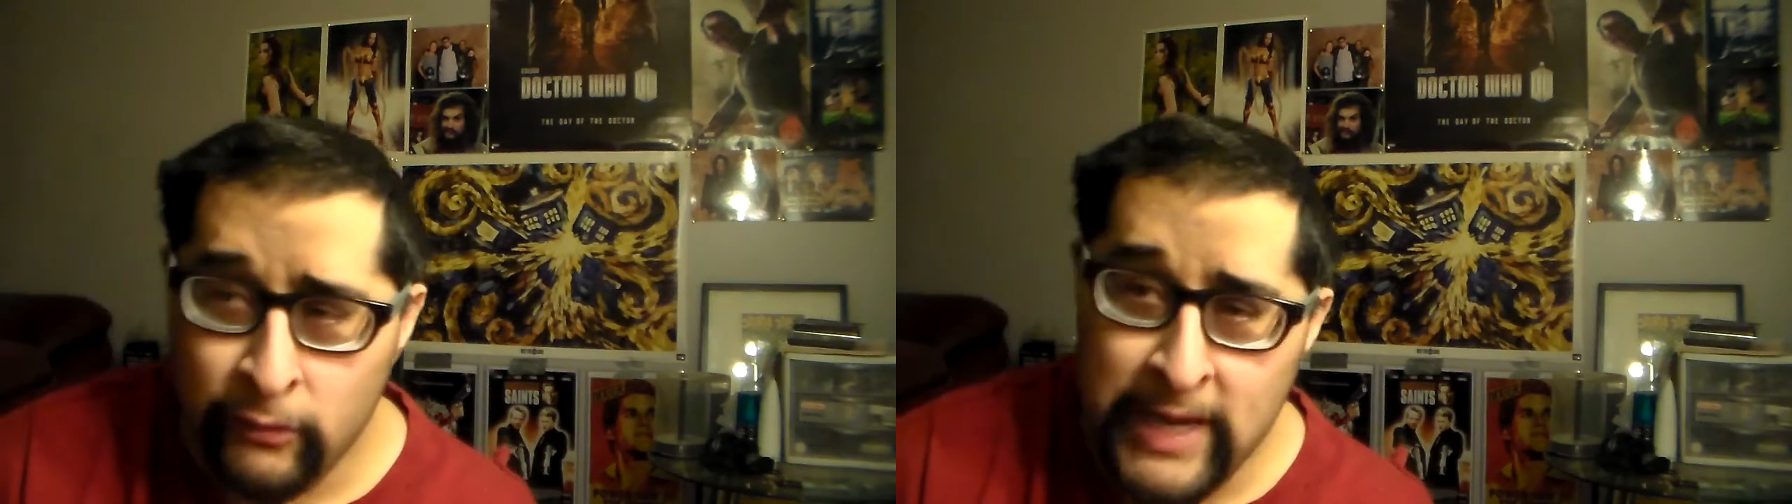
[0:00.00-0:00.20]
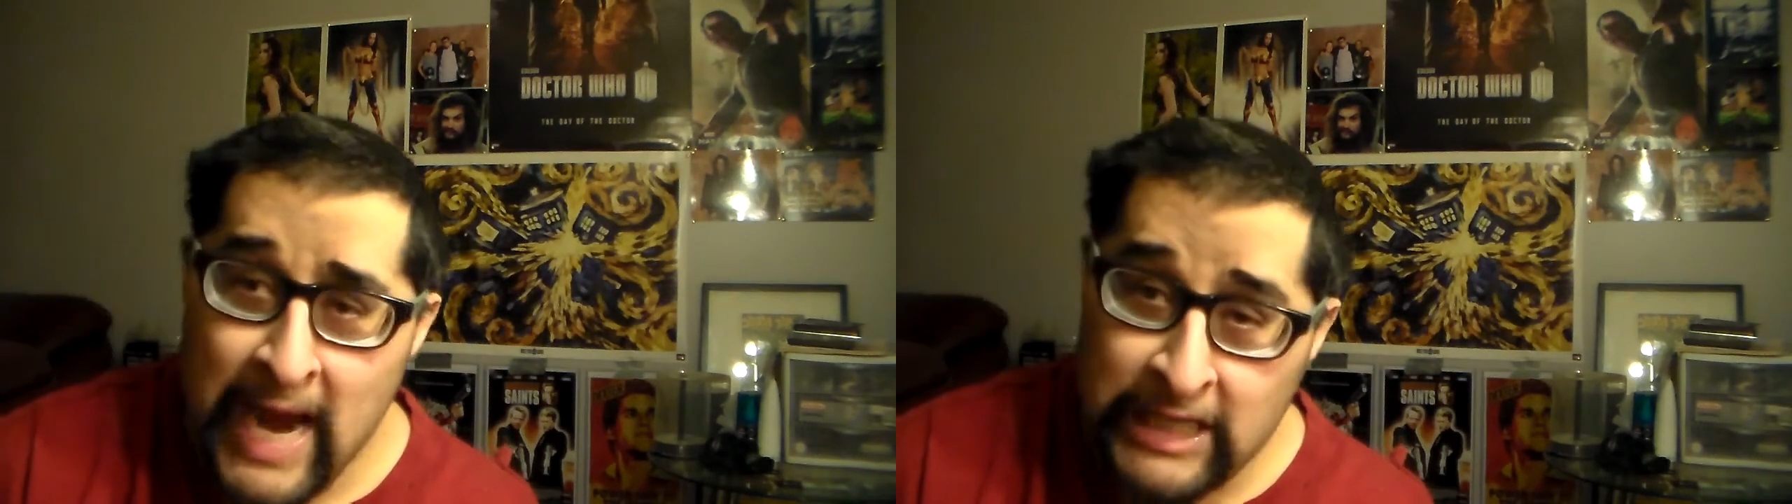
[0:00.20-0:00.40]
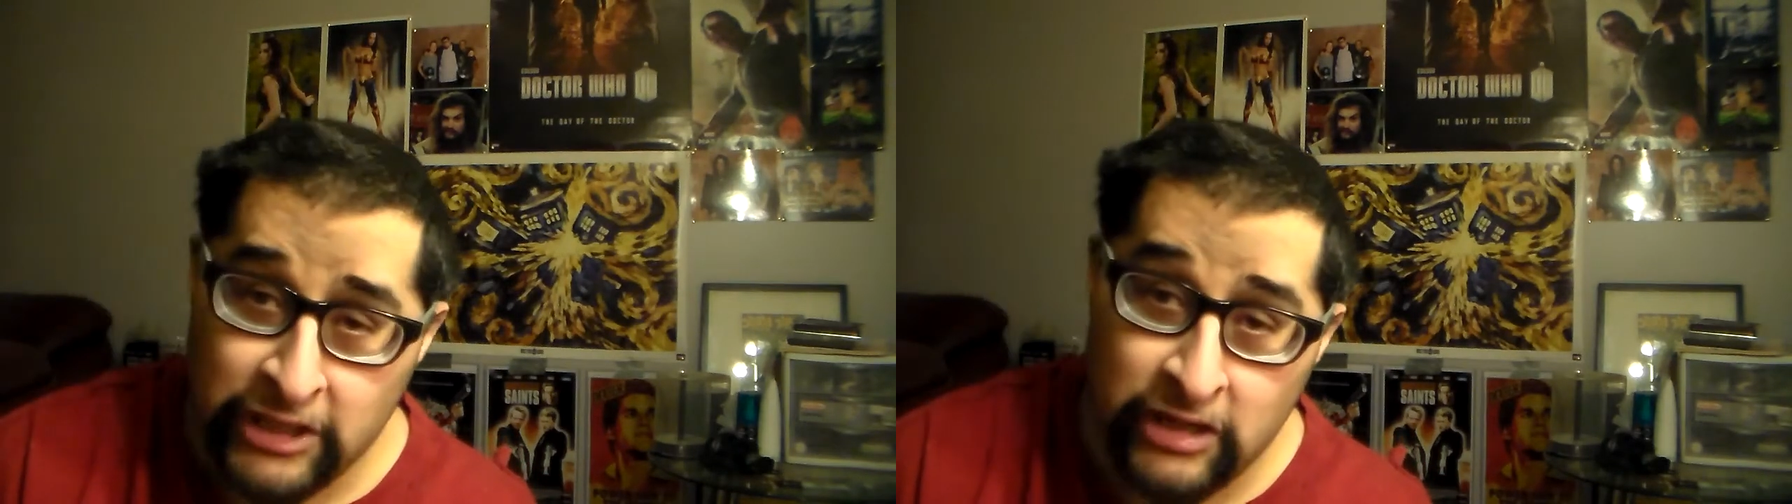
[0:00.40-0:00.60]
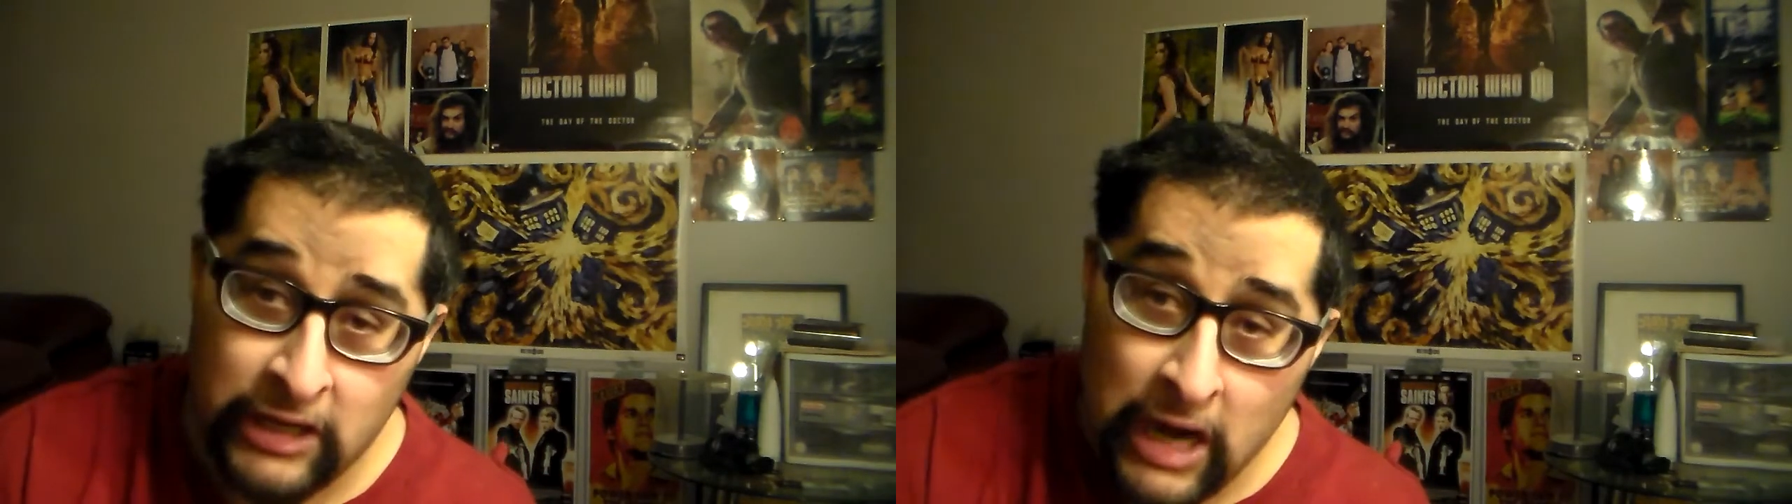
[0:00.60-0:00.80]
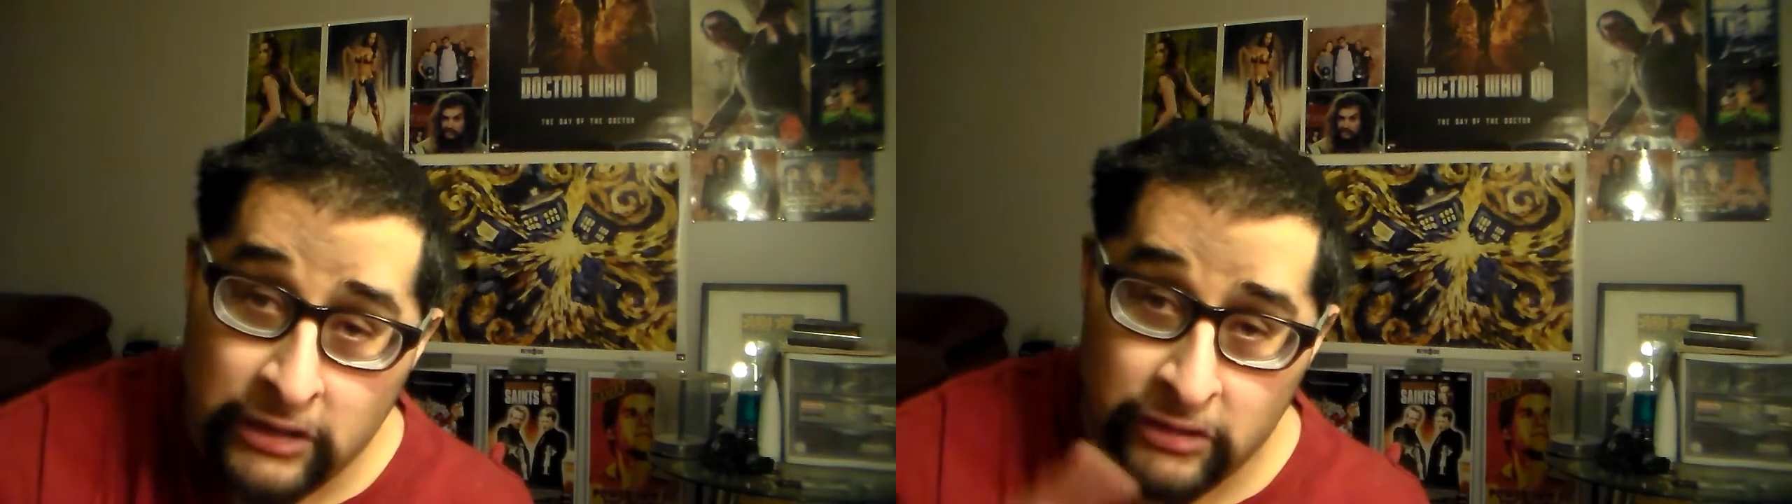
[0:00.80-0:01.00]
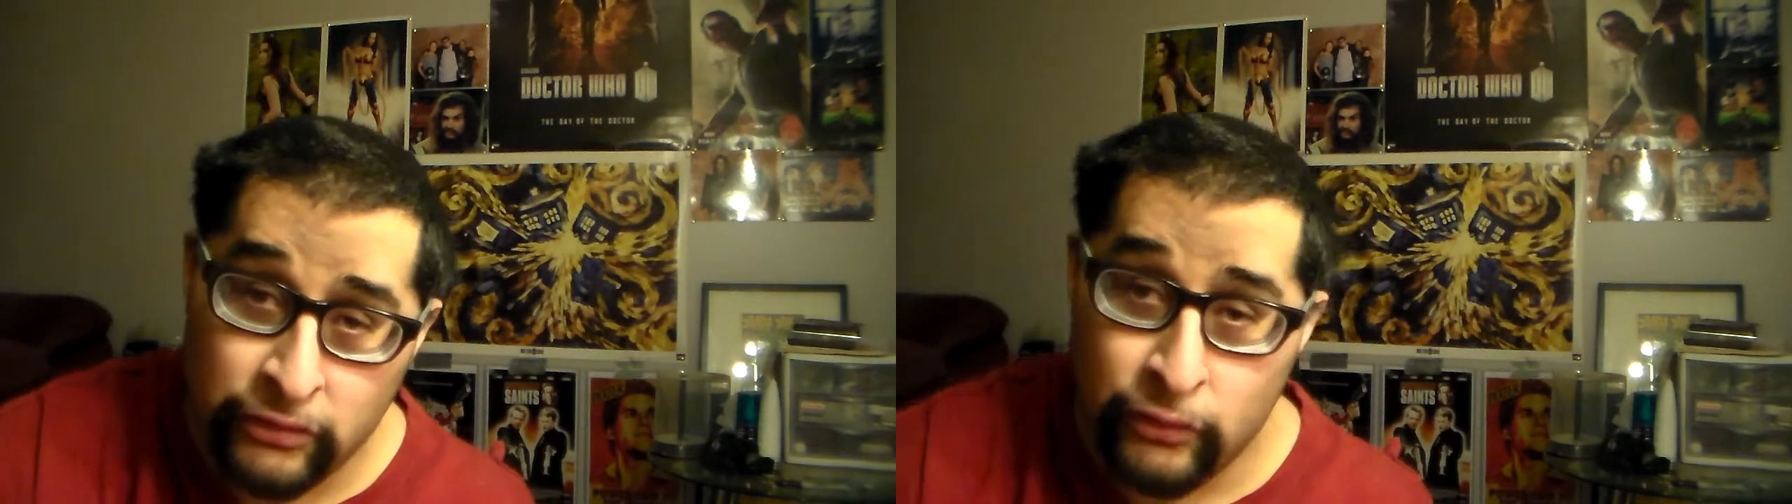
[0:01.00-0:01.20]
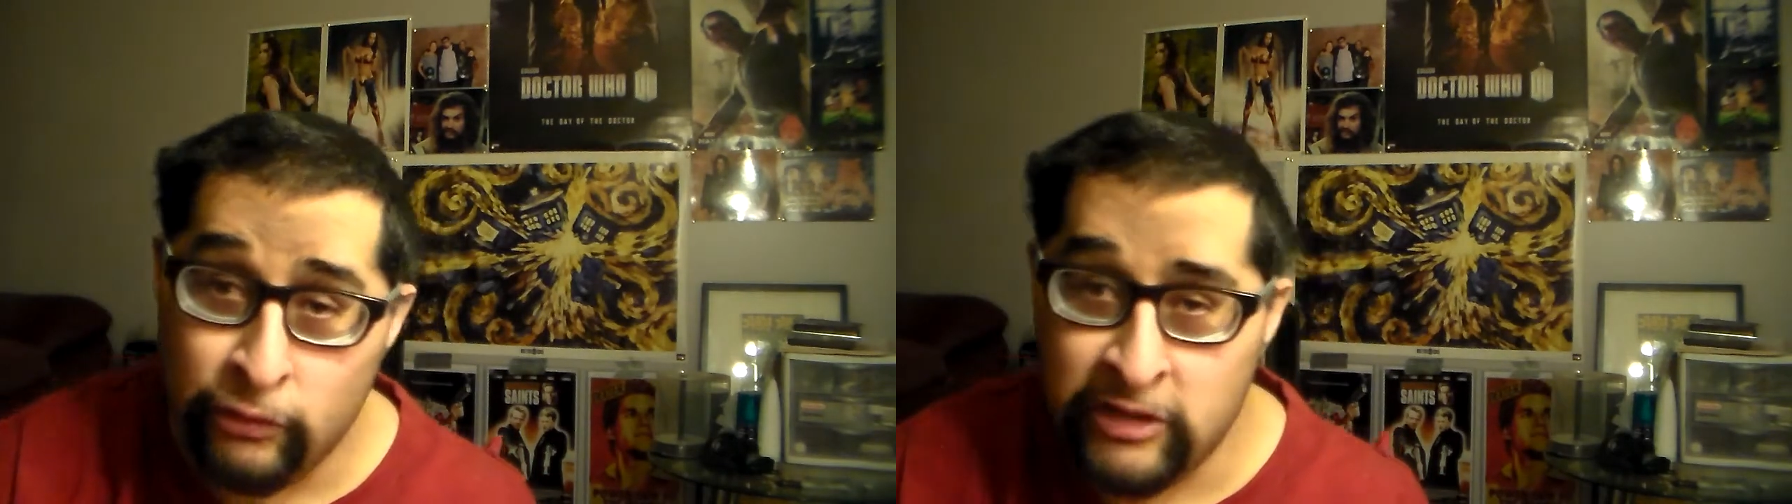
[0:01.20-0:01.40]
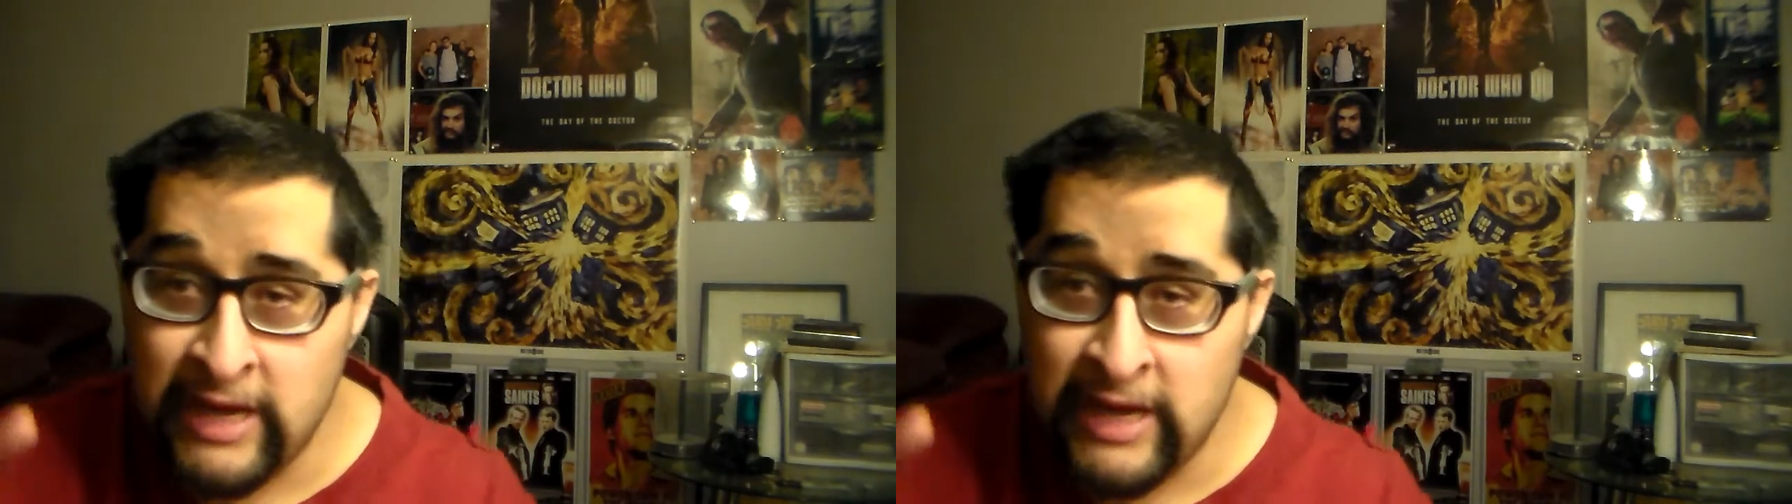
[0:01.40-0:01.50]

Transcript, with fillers: a reaction to Doctor Who,